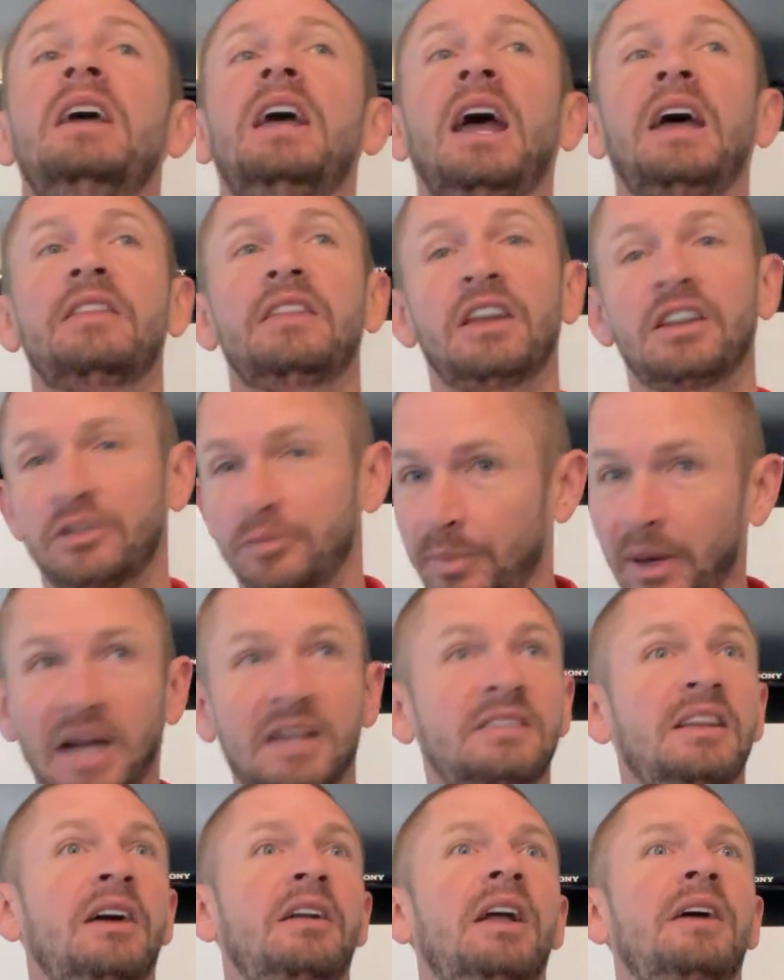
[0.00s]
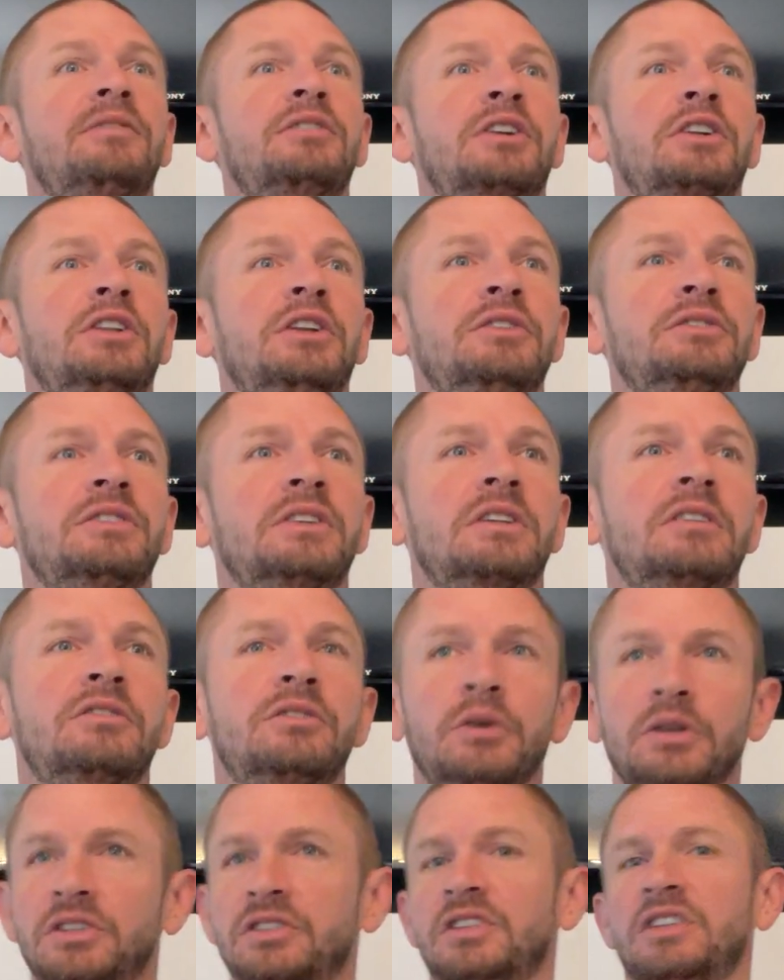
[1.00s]
And then it's back down after closing.
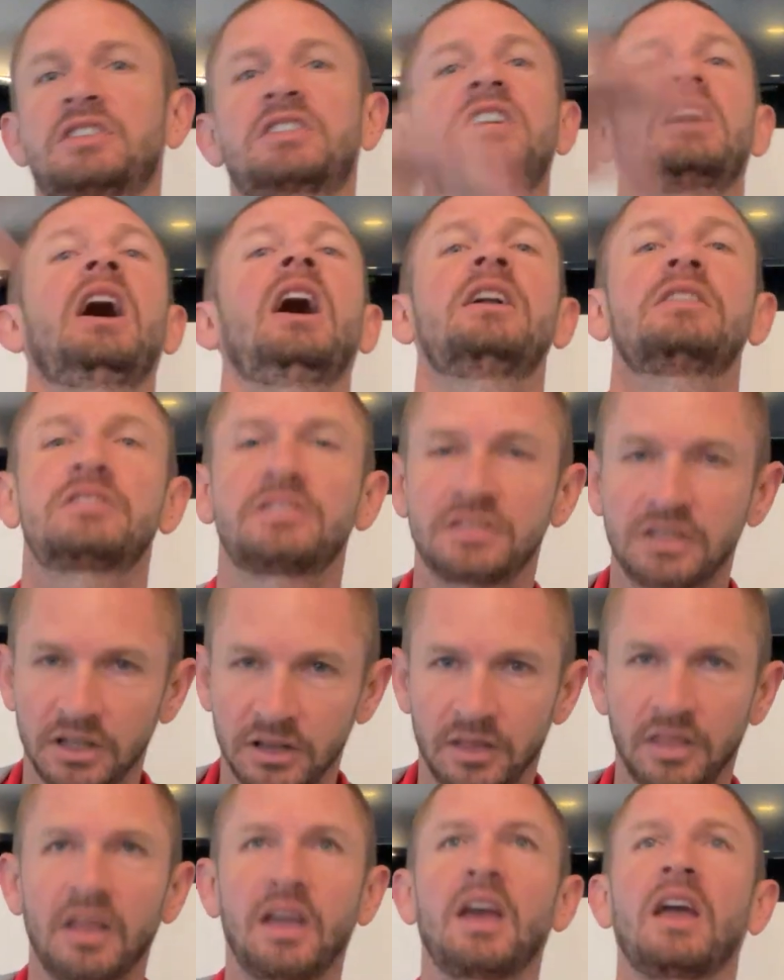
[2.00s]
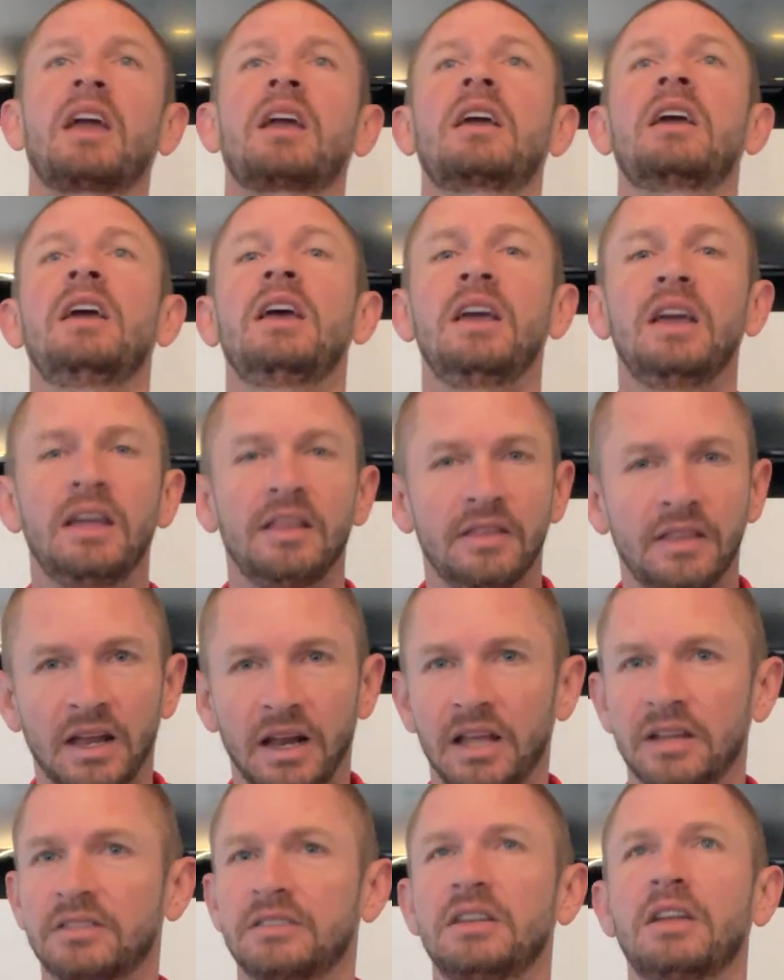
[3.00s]
So it's this constant thing
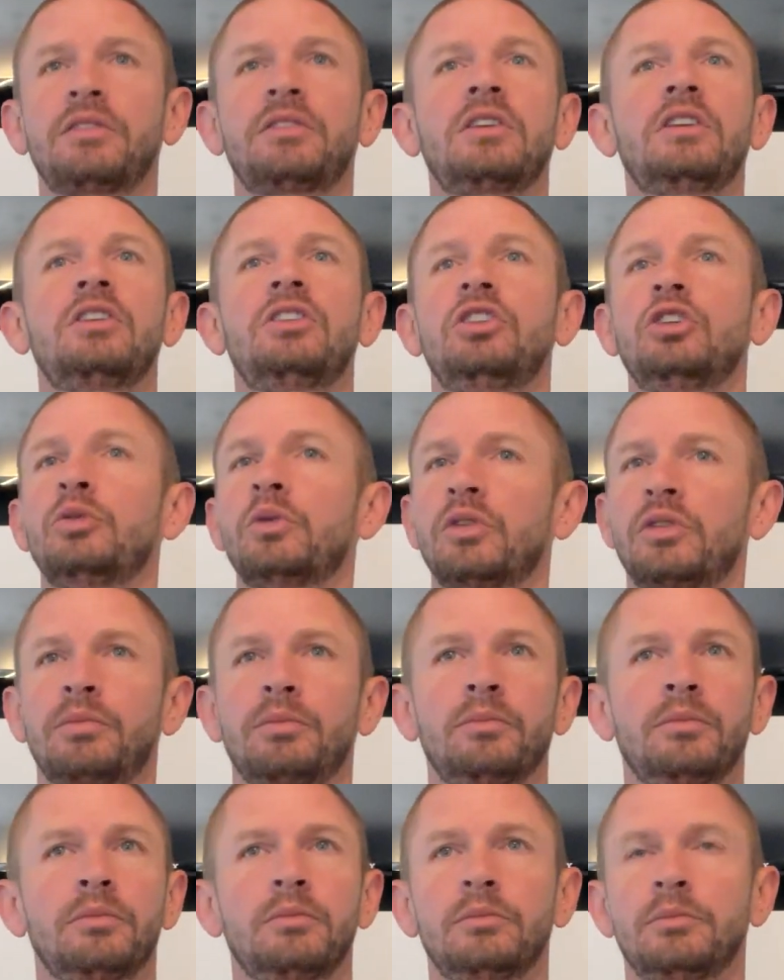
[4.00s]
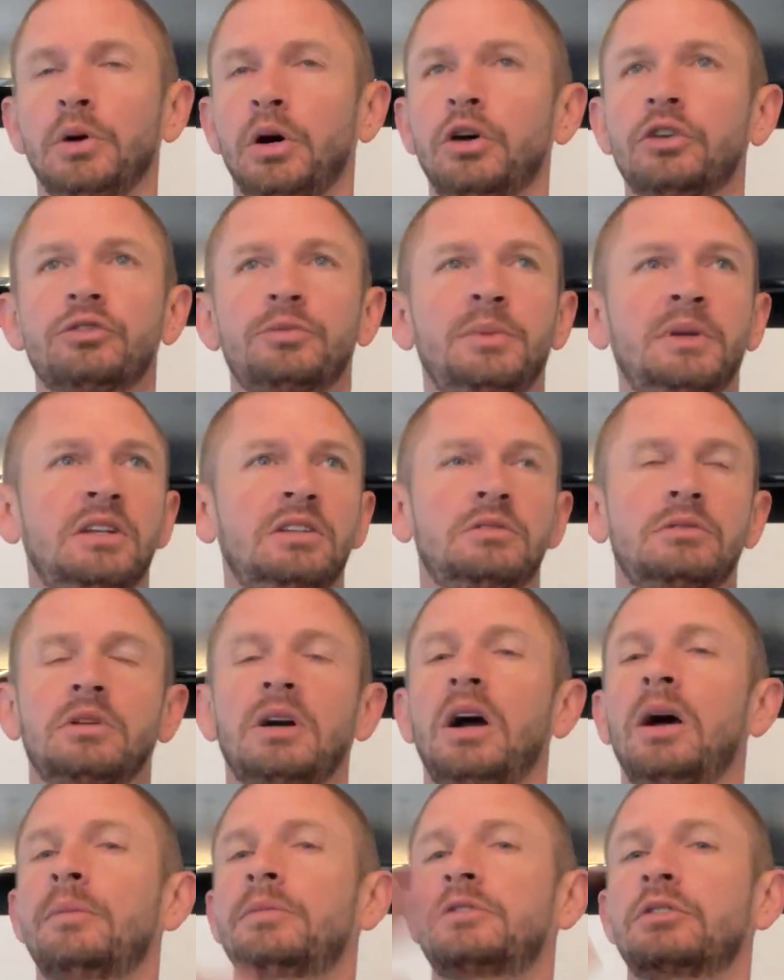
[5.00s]
that has nothing to do with balls being
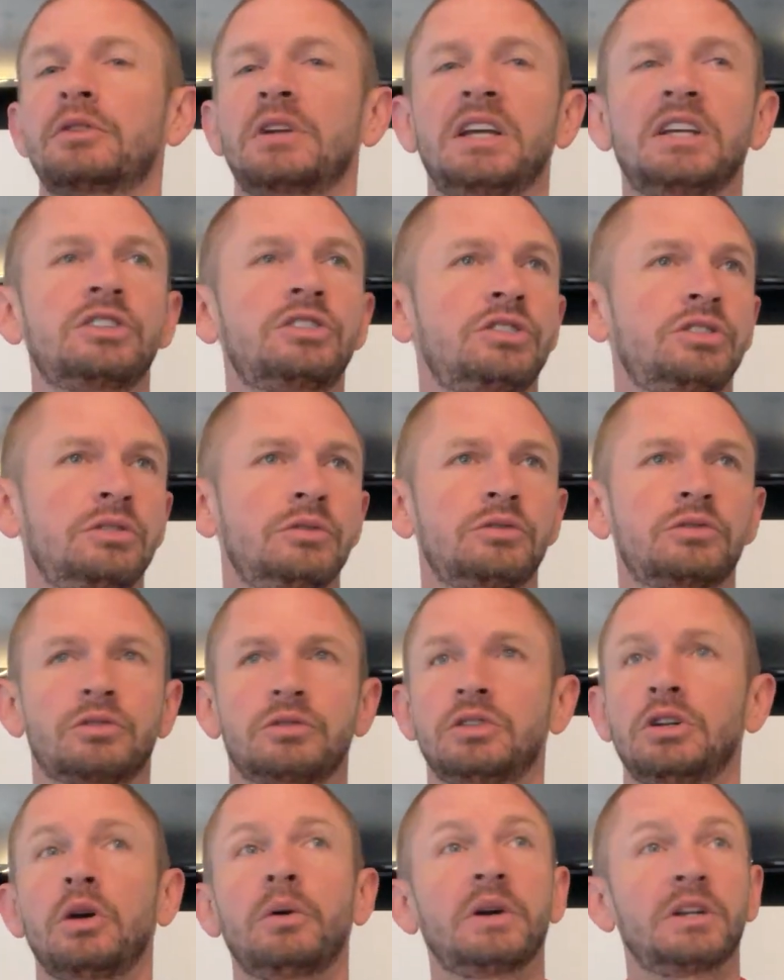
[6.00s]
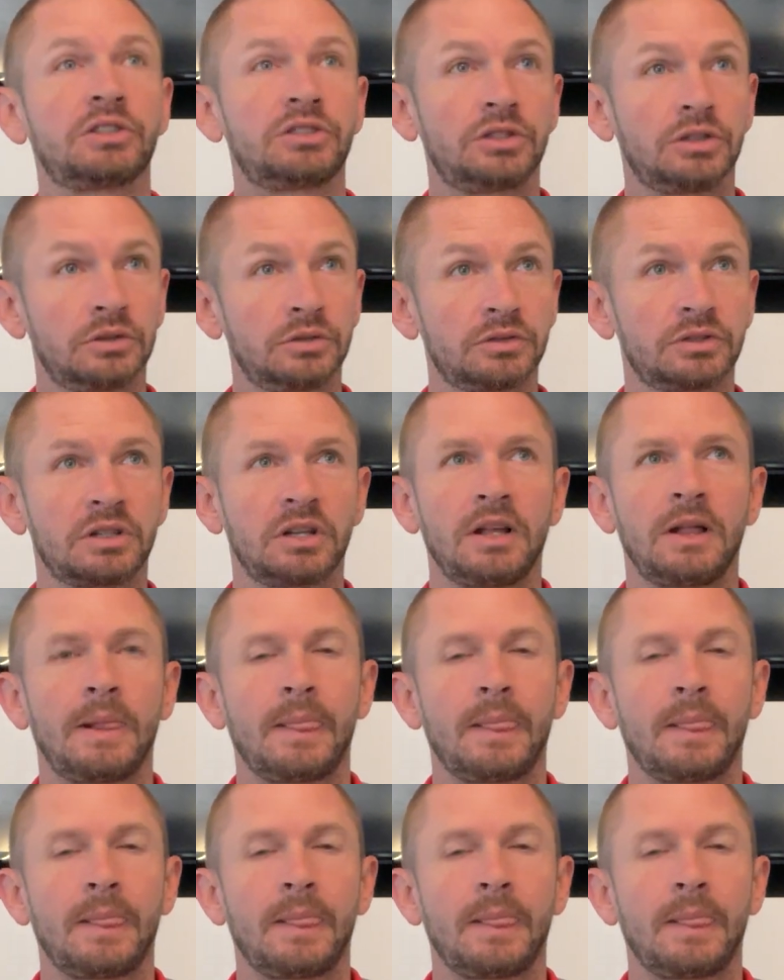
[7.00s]
dropped or issues or no issues.